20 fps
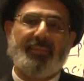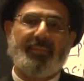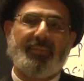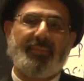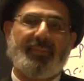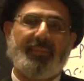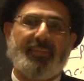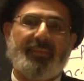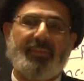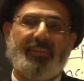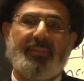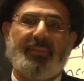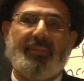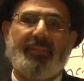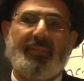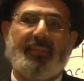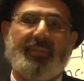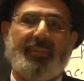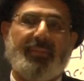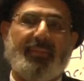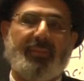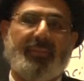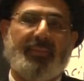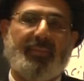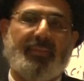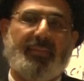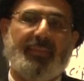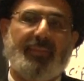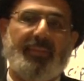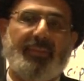rational evidences,
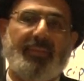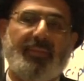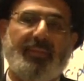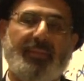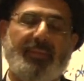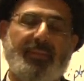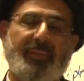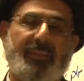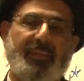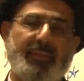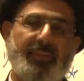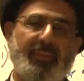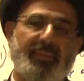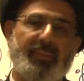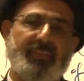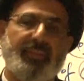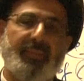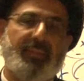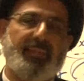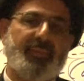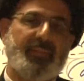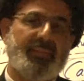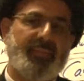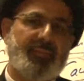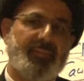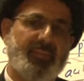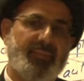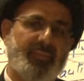but isn't the secured